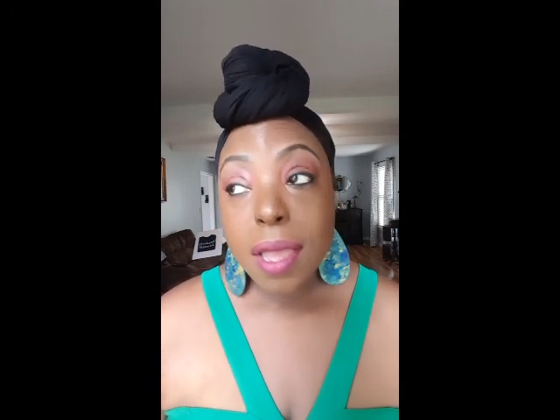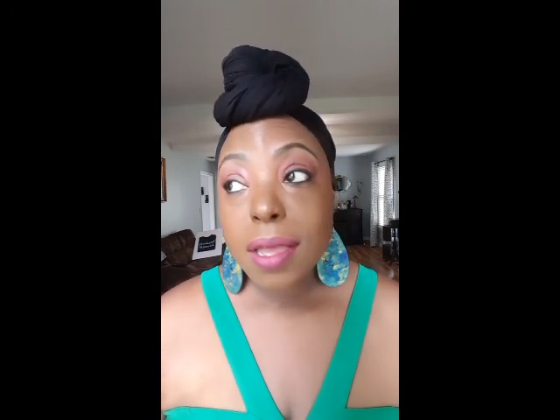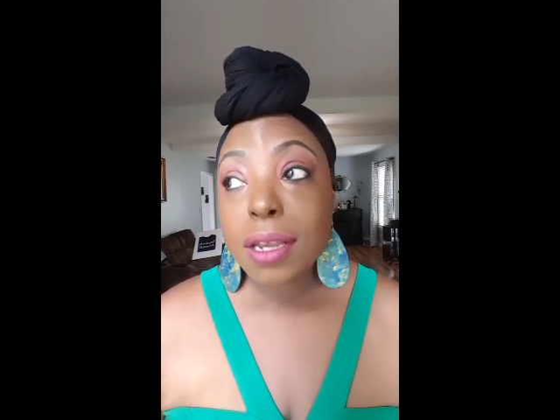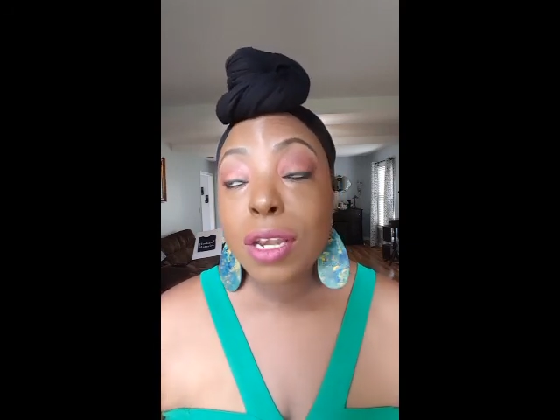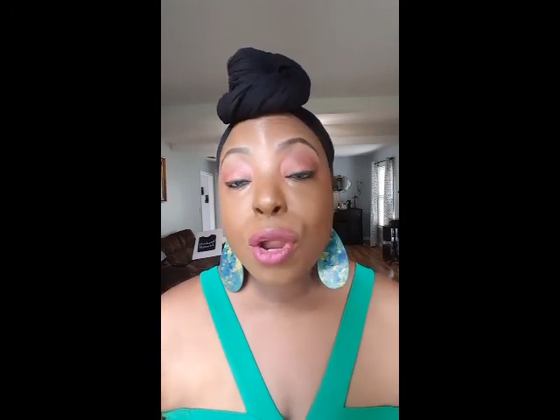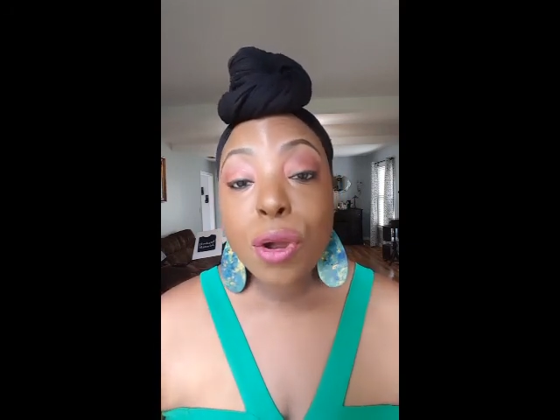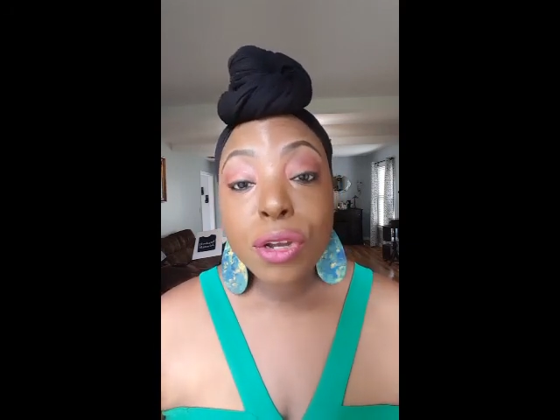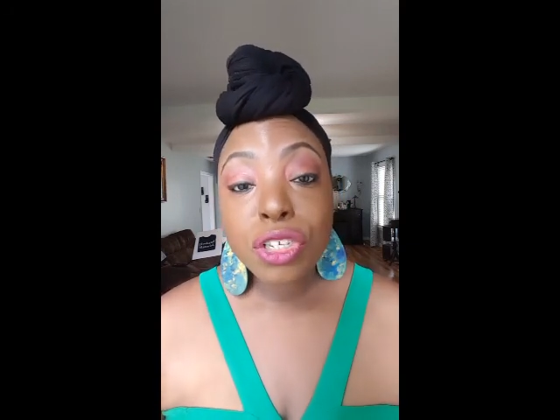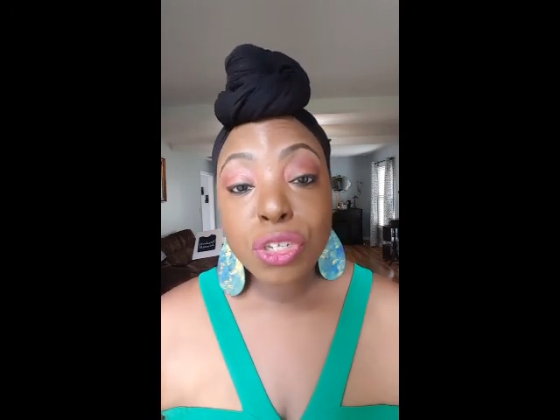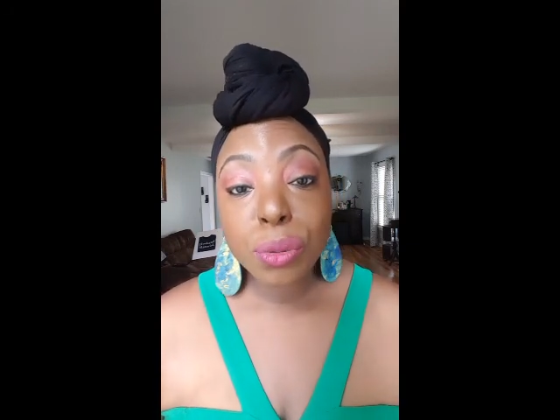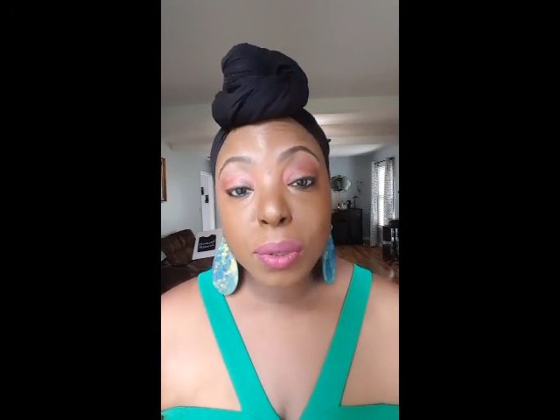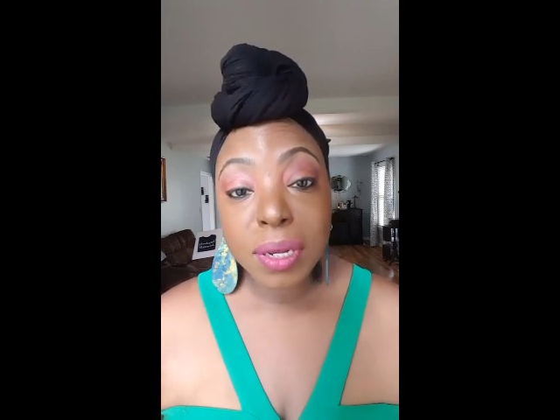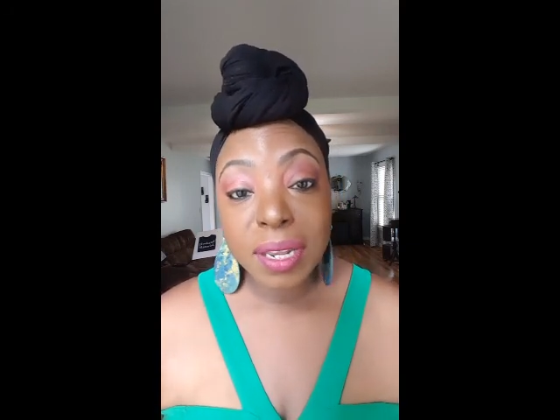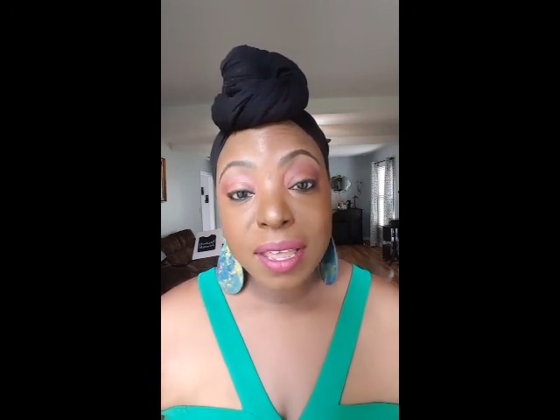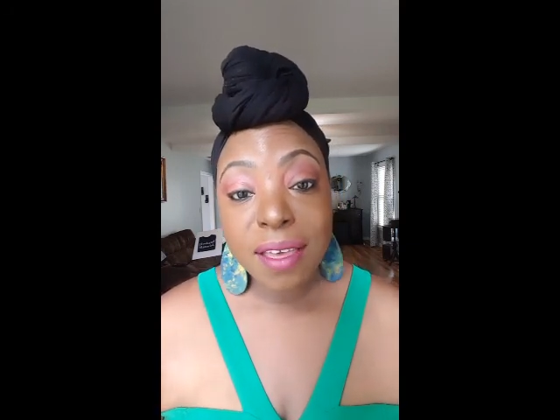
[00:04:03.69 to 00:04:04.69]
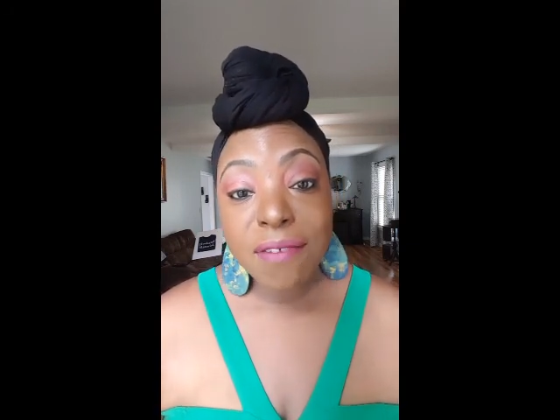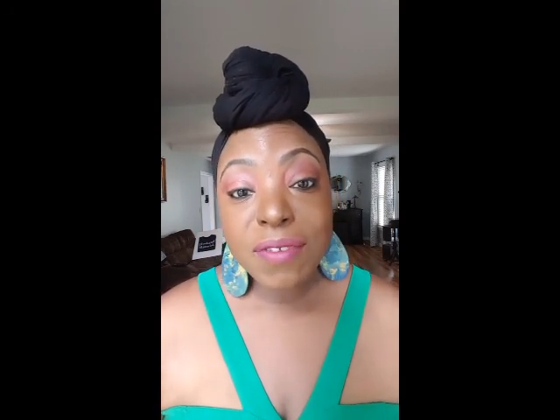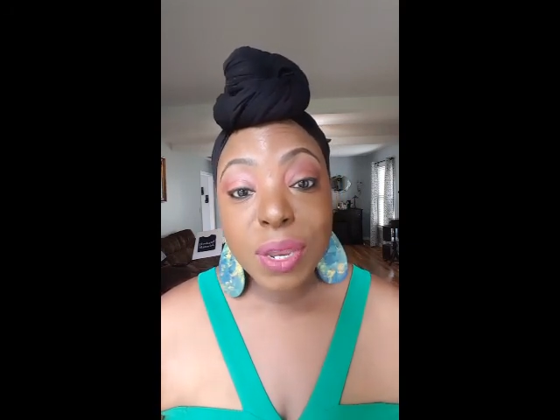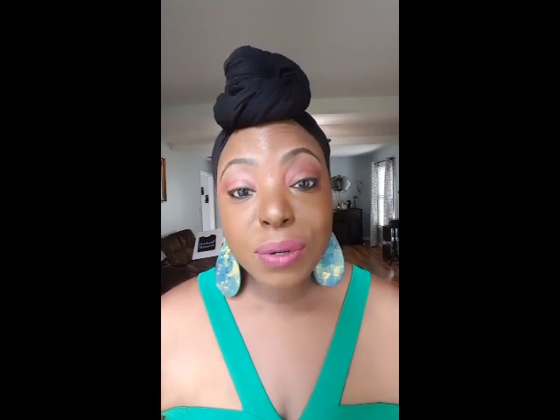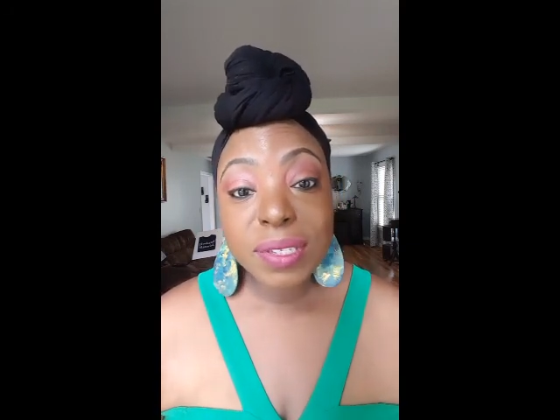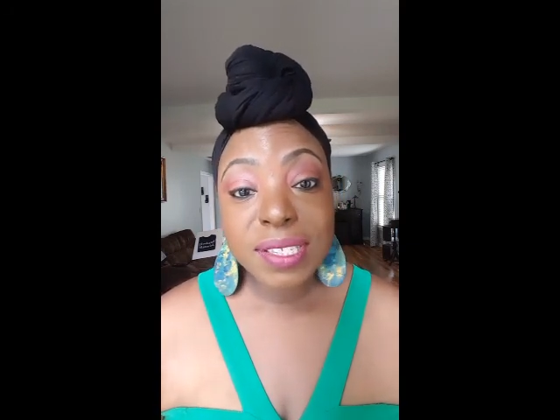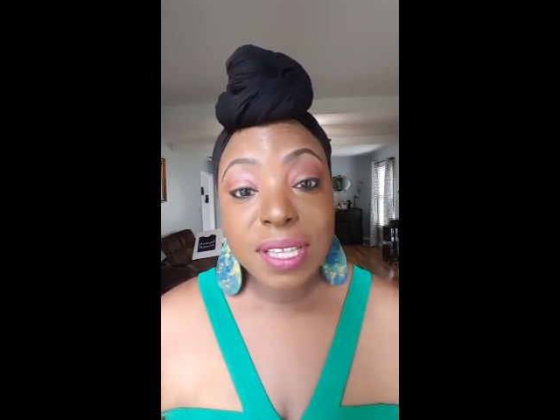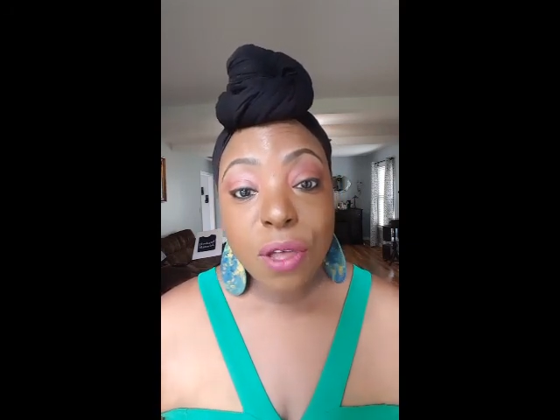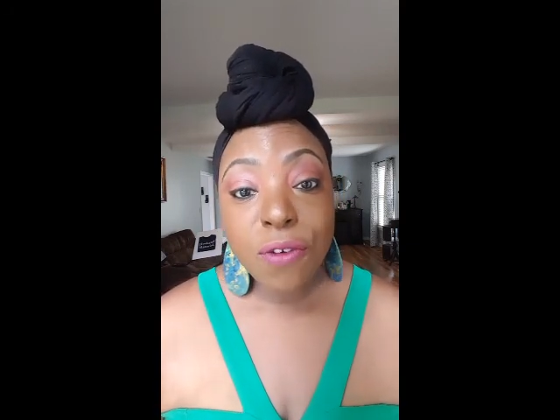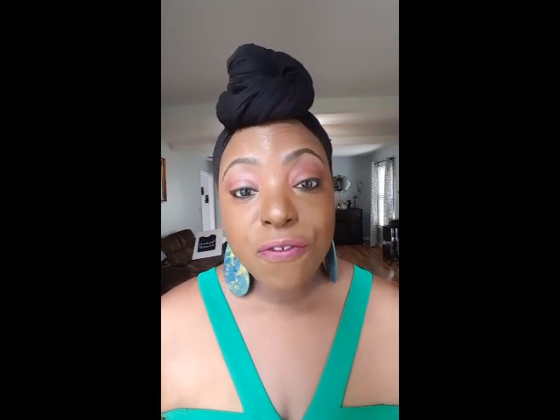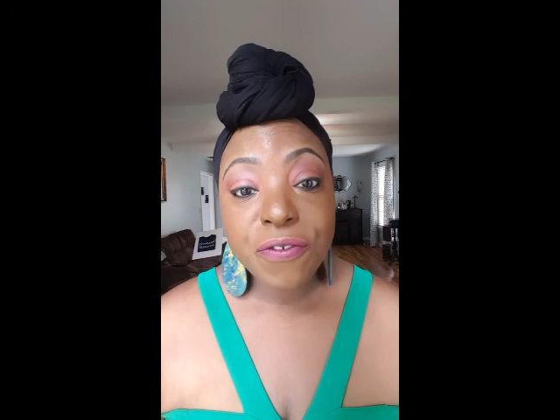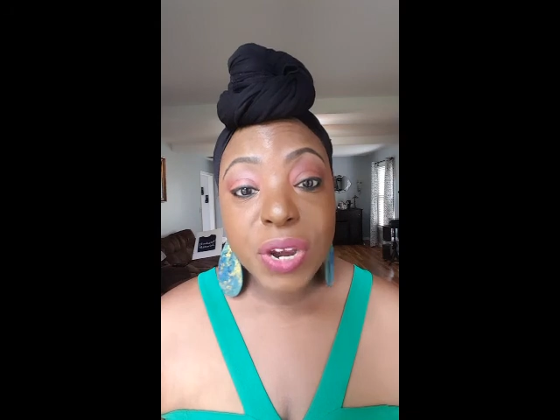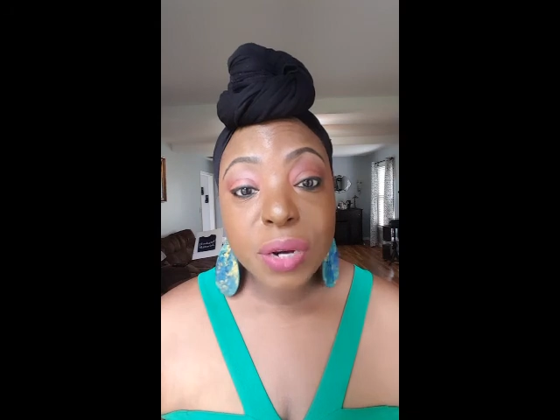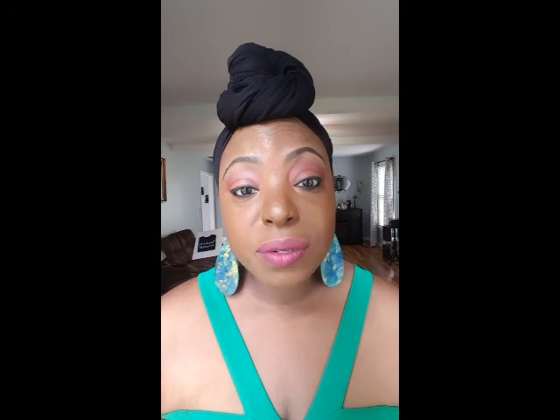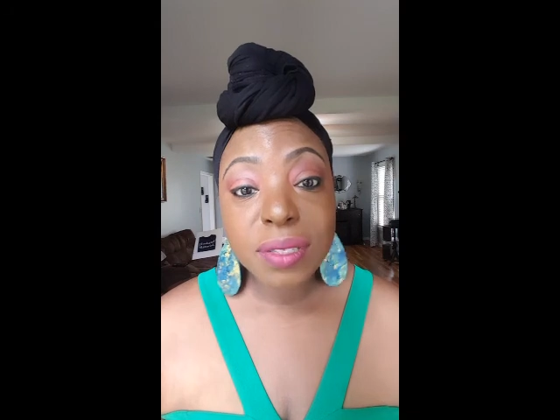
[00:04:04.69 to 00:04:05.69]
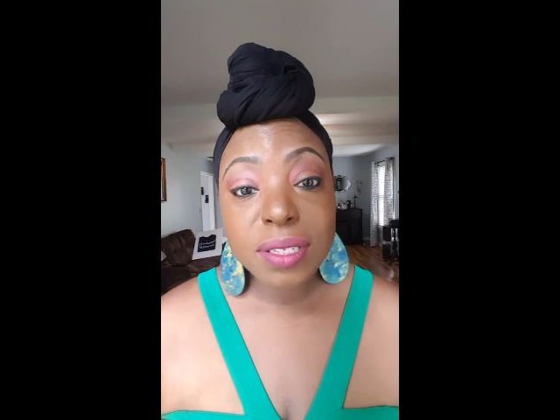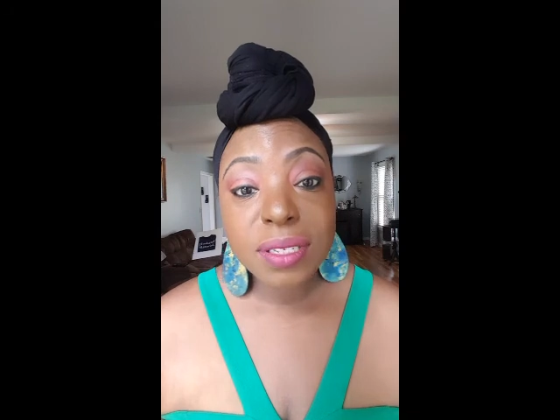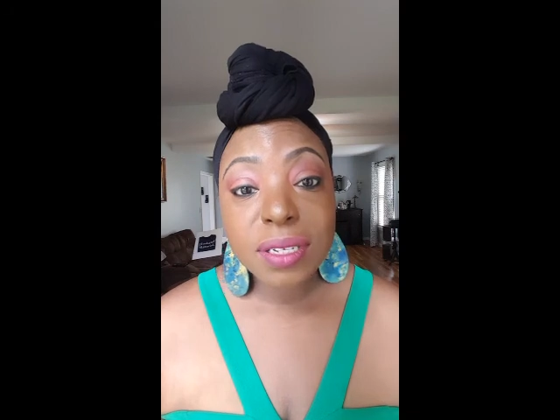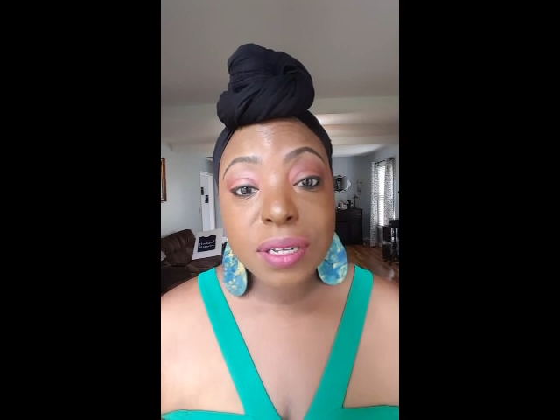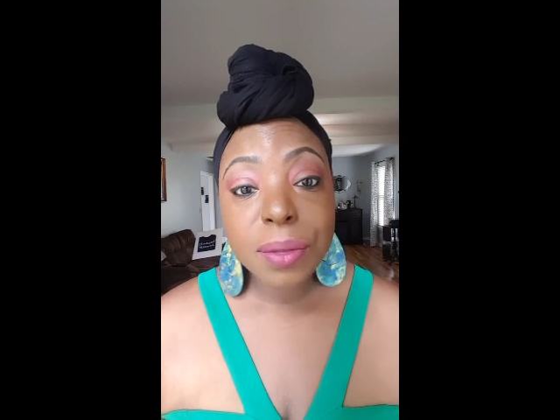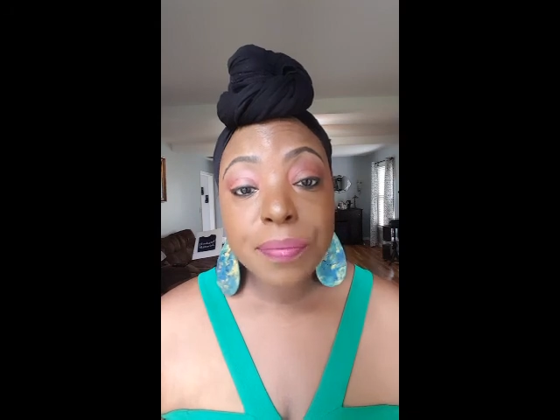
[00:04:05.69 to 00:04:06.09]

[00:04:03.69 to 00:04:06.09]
Learn to love yourself first.